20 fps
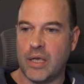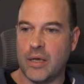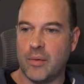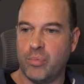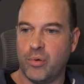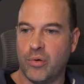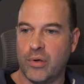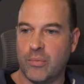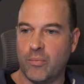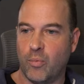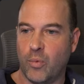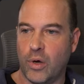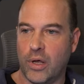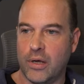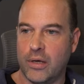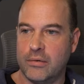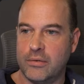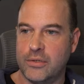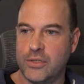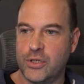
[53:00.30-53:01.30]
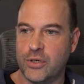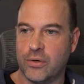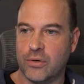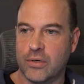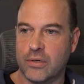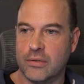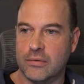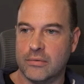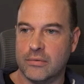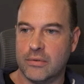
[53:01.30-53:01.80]
a 0.1 jog,
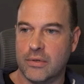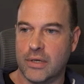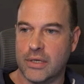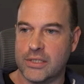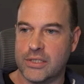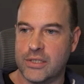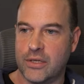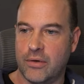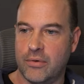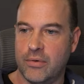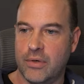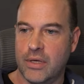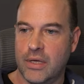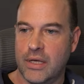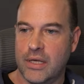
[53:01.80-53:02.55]
like so.